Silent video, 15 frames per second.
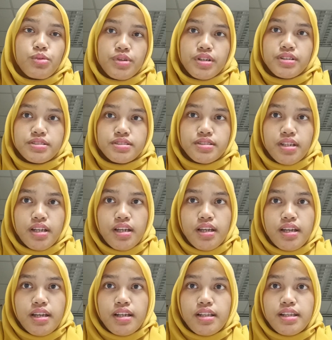works,
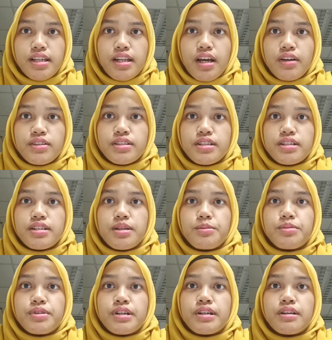clean out the
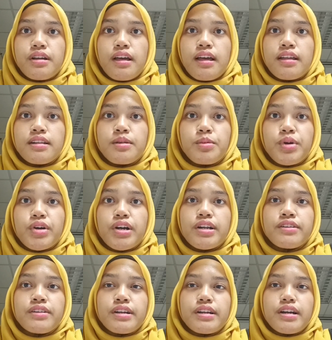debris and the
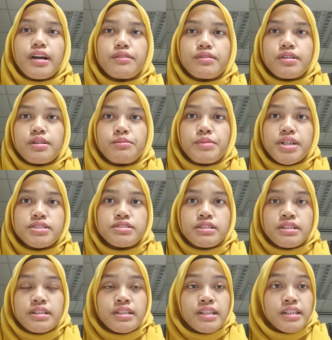broken drain cover,
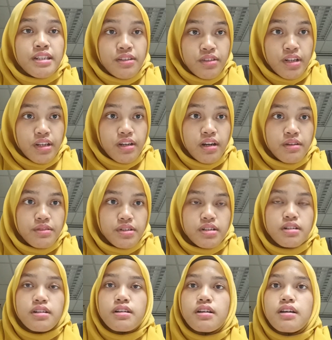measure the needed drain
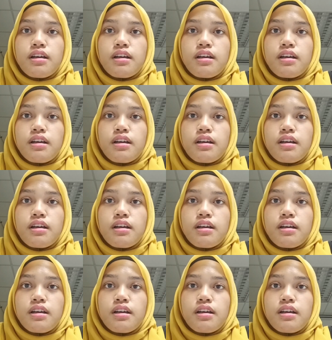cover,